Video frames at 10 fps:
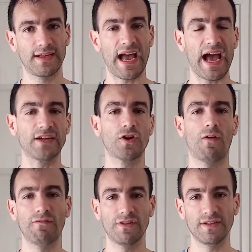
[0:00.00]
and
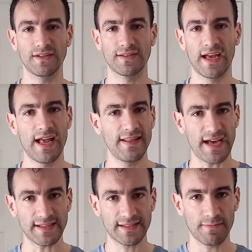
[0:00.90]
confidence.
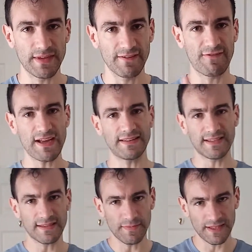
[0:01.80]
That's something, faith is
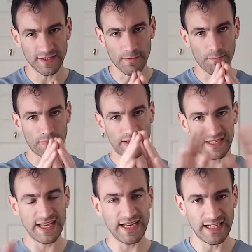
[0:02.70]
something that's
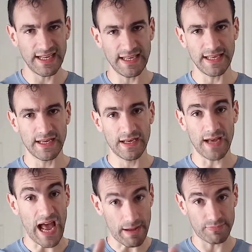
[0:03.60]
completely
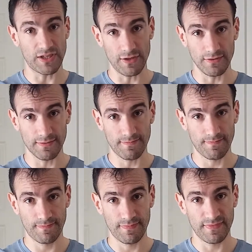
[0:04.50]
absolute.
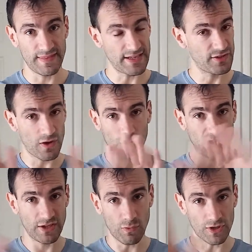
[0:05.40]
There's no
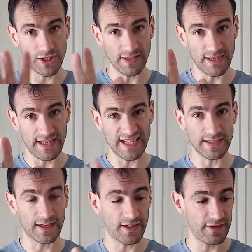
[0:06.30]
wishy-washy there. It's a
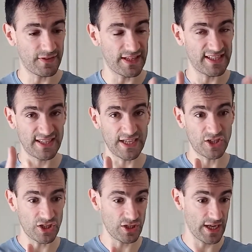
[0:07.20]
kind of a
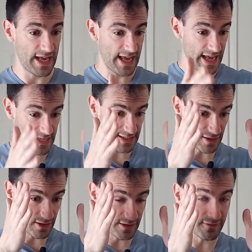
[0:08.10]
decision. It's
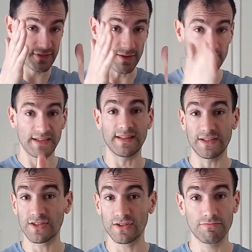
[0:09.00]
kind of something
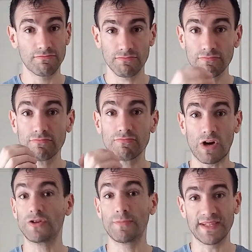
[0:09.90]
that's
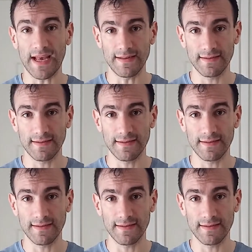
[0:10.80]
100%